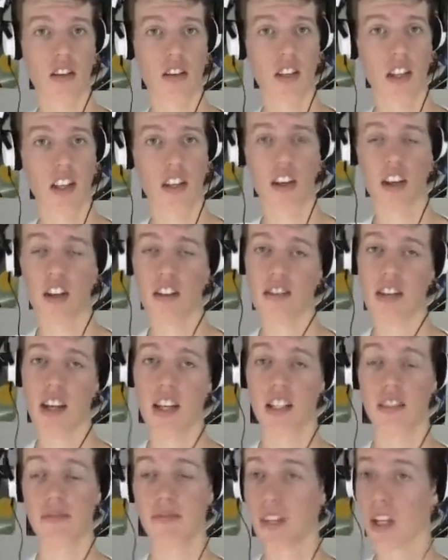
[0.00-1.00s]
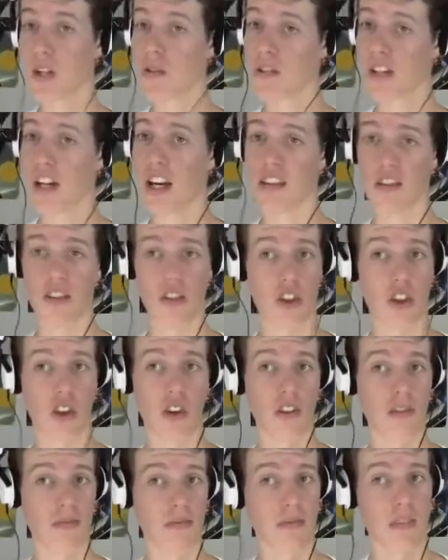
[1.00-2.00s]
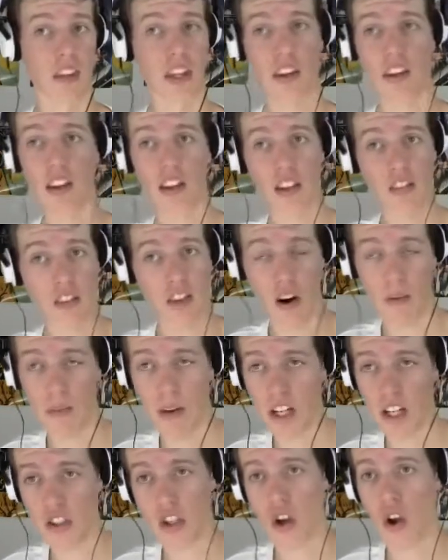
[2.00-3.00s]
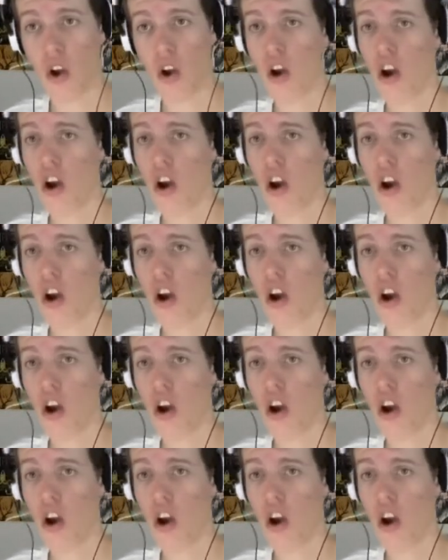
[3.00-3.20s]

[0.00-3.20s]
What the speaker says: all that you're going to say? That was nice and short. Thank you very much